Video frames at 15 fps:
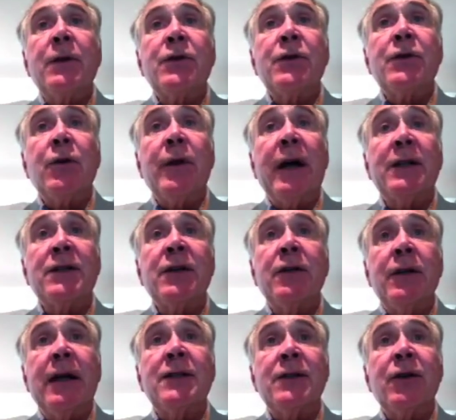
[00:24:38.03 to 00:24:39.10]
So
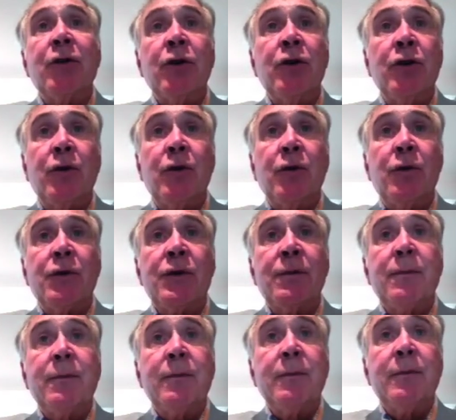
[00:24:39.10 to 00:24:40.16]
that's the good
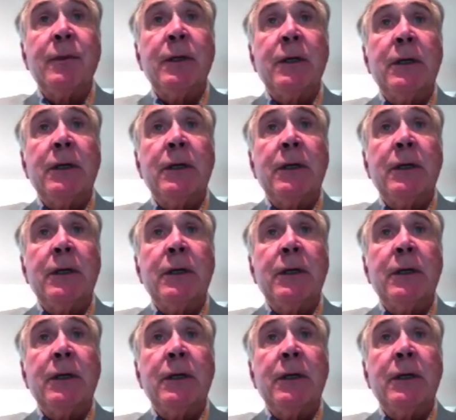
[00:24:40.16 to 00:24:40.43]
news.